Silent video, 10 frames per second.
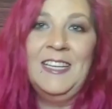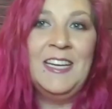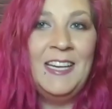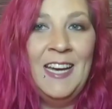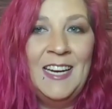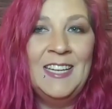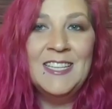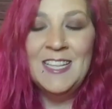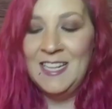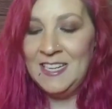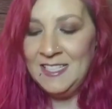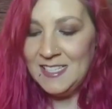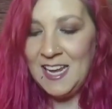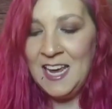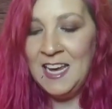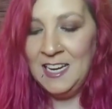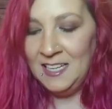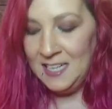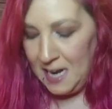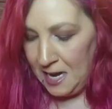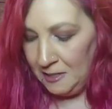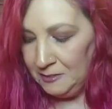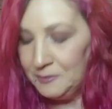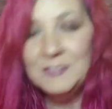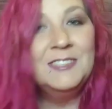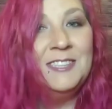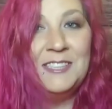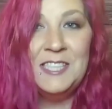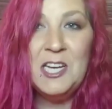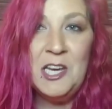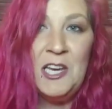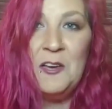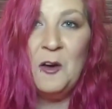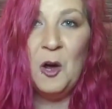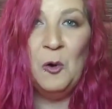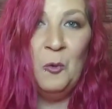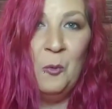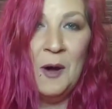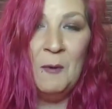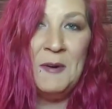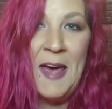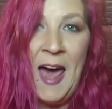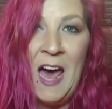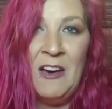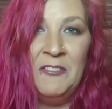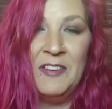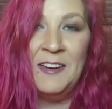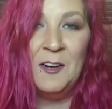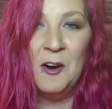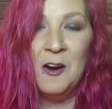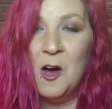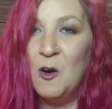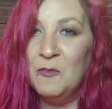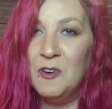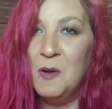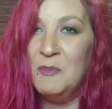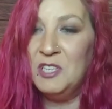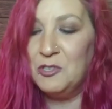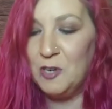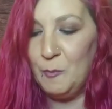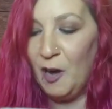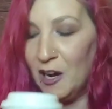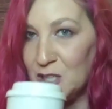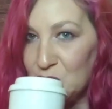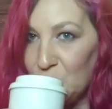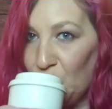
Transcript: into this and see what we have in our Ofra mystery box.